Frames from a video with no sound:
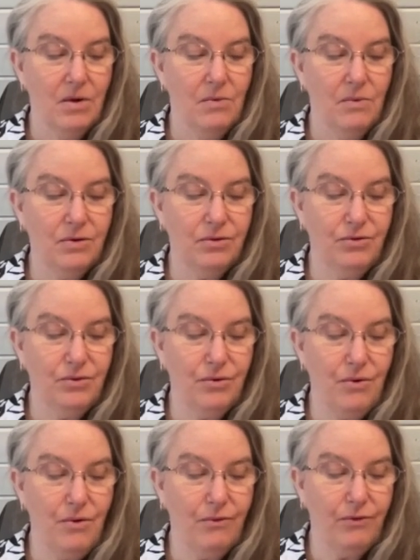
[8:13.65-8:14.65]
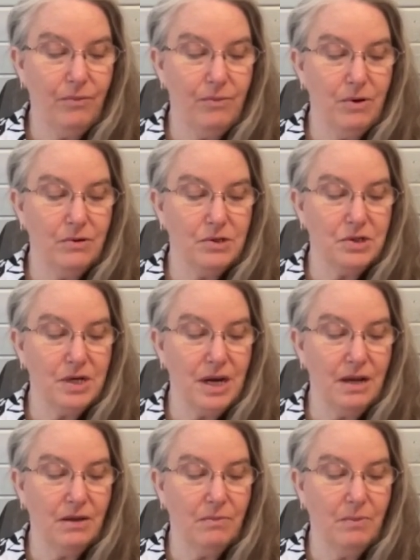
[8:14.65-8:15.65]
Withdraw from your
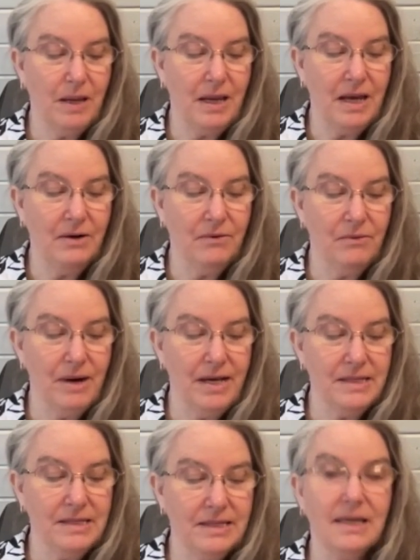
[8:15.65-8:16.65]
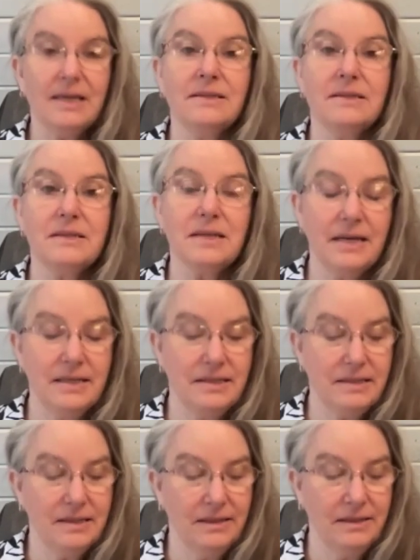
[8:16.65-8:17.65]
sheath, be at rest, and stay
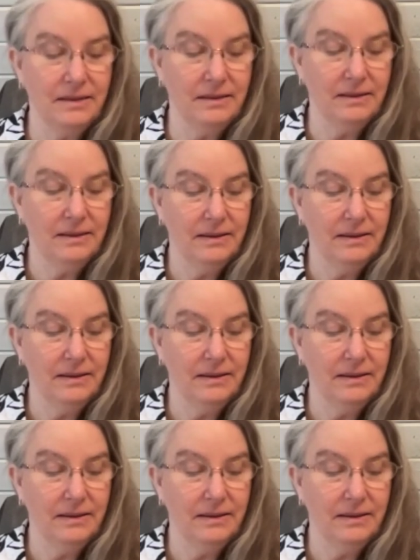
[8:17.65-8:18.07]
still.